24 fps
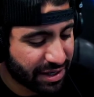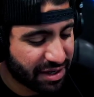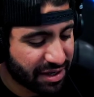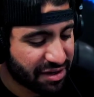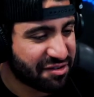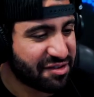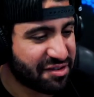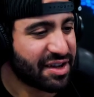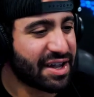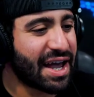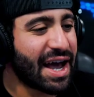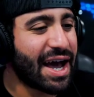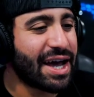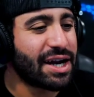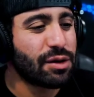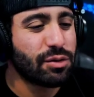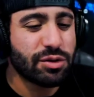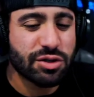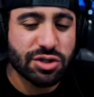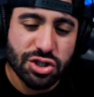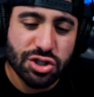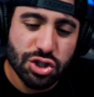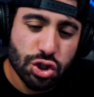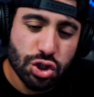Staccato
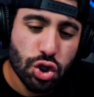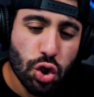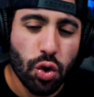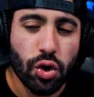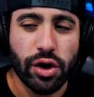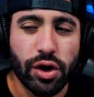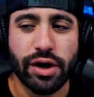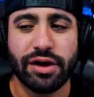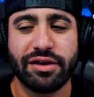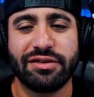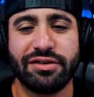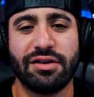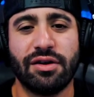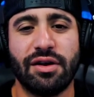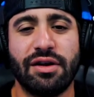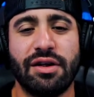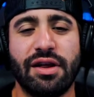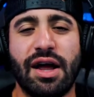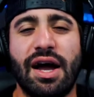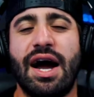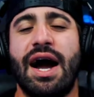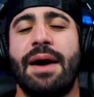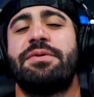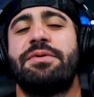is short, so
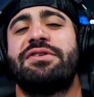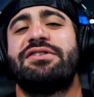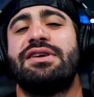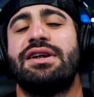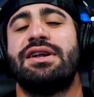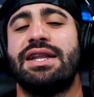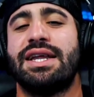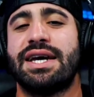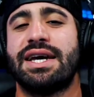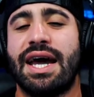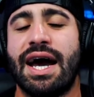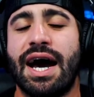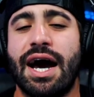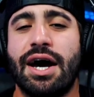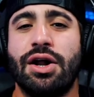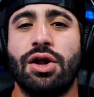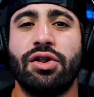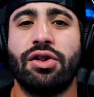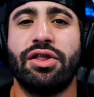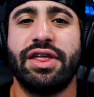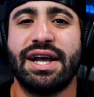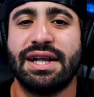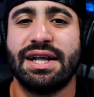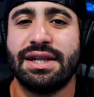opposite of
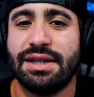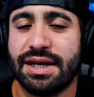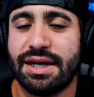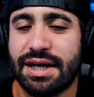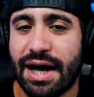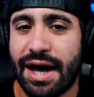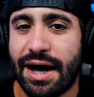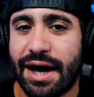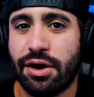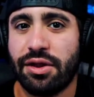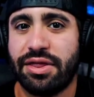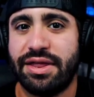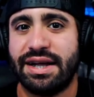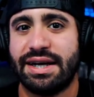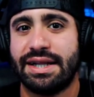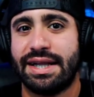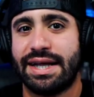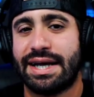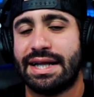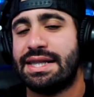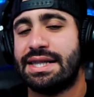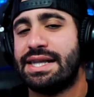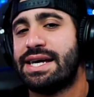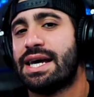legato. Legato, think
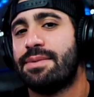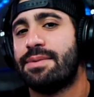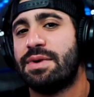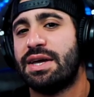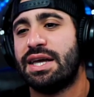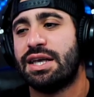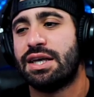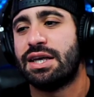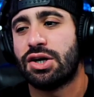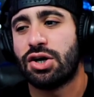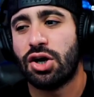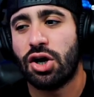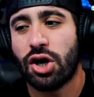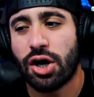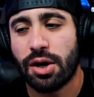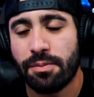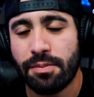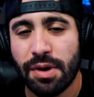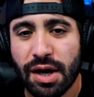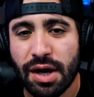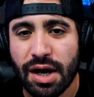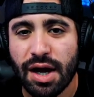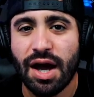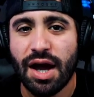like a ligament in your
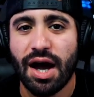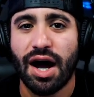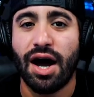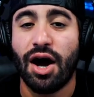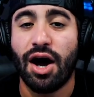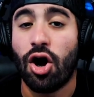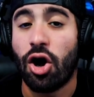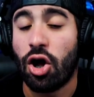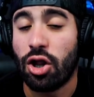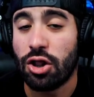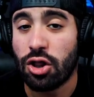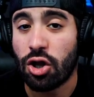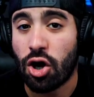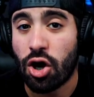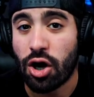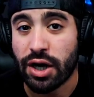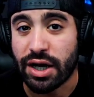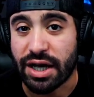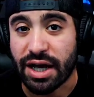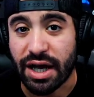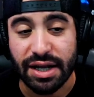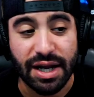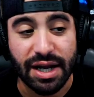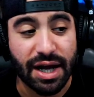arm, all long
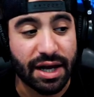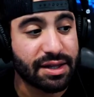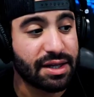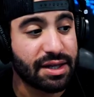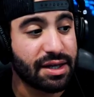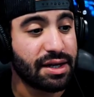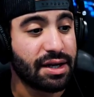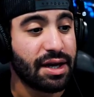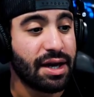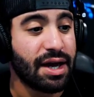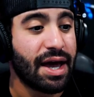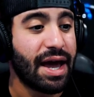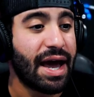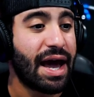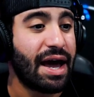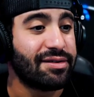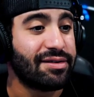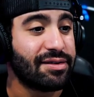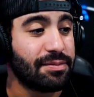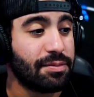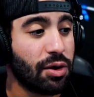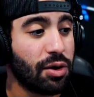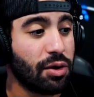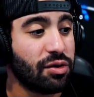and connected, as
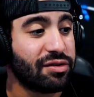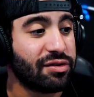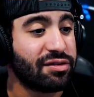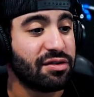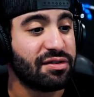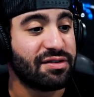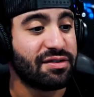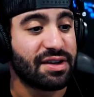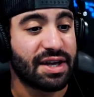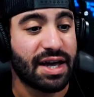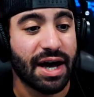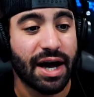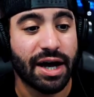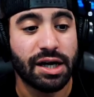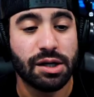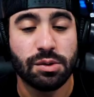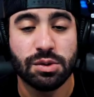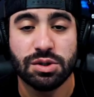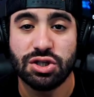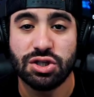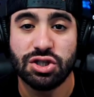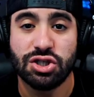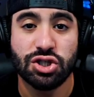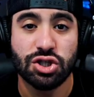opposed to staccato,
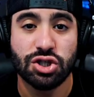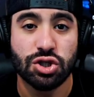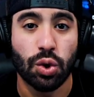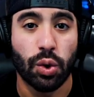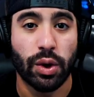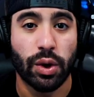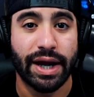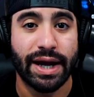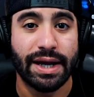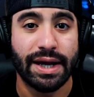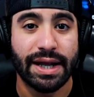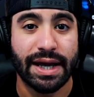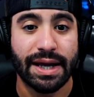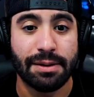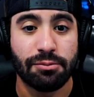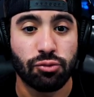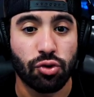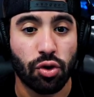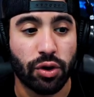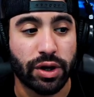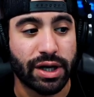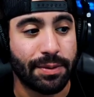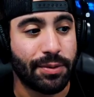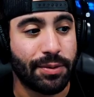which is short and
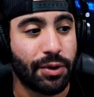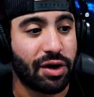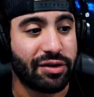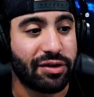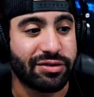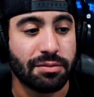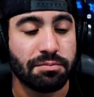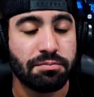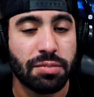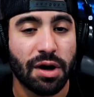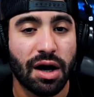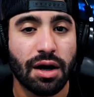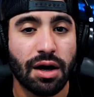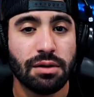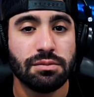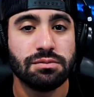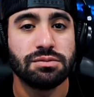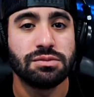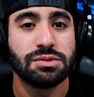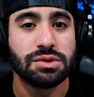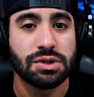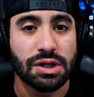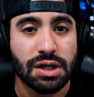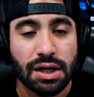broken apart. So bum,
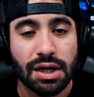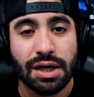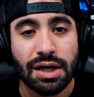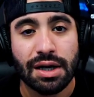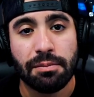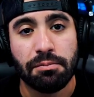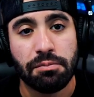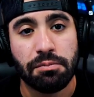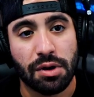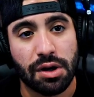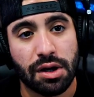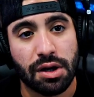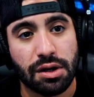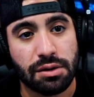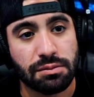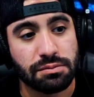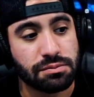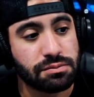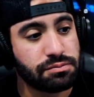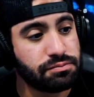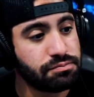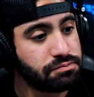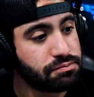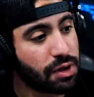
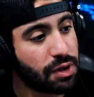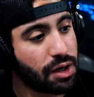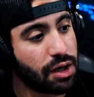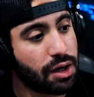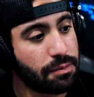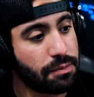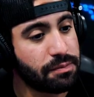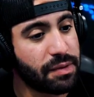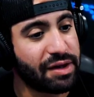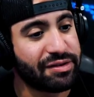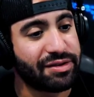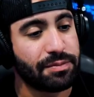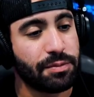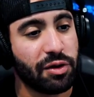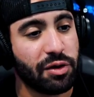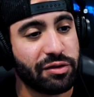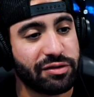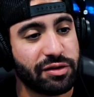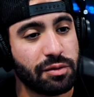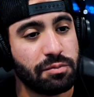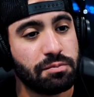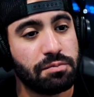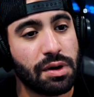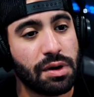bum, bum, as
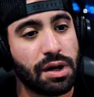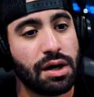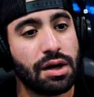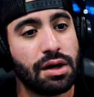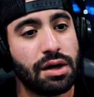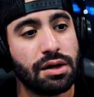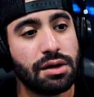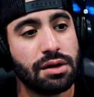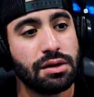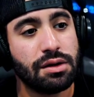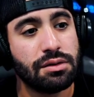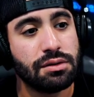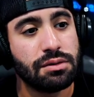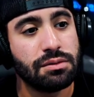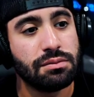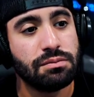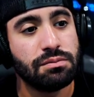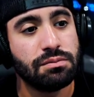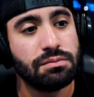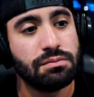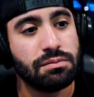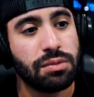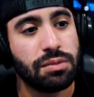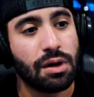opposed to
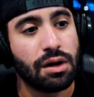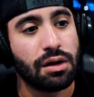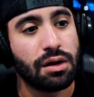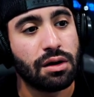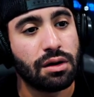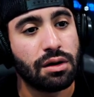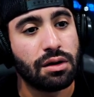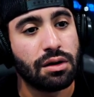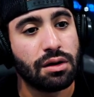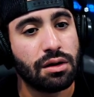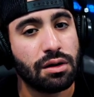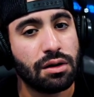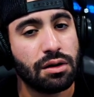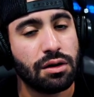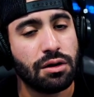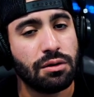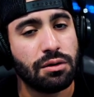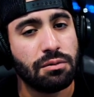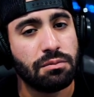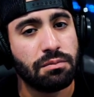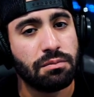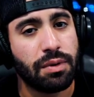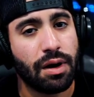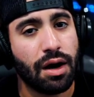bum,
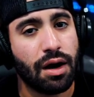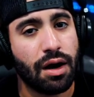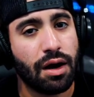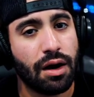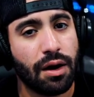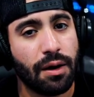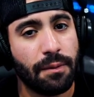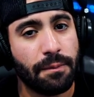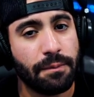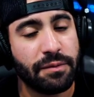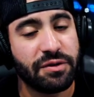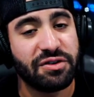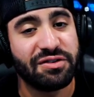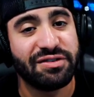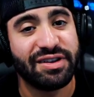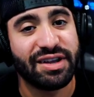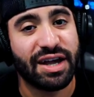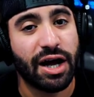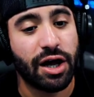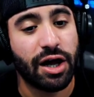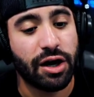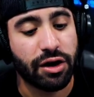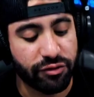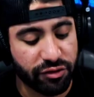bum, bum.
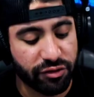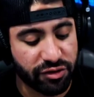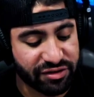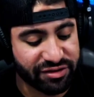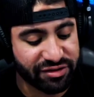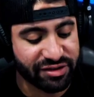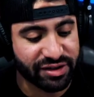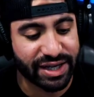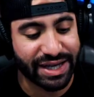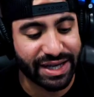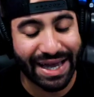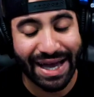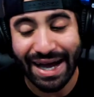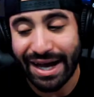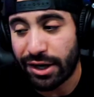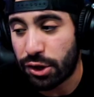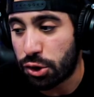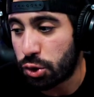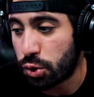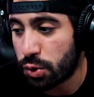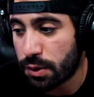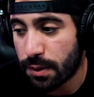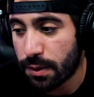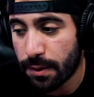Staccato versus
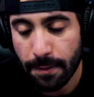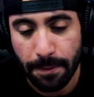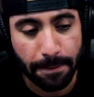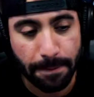legato.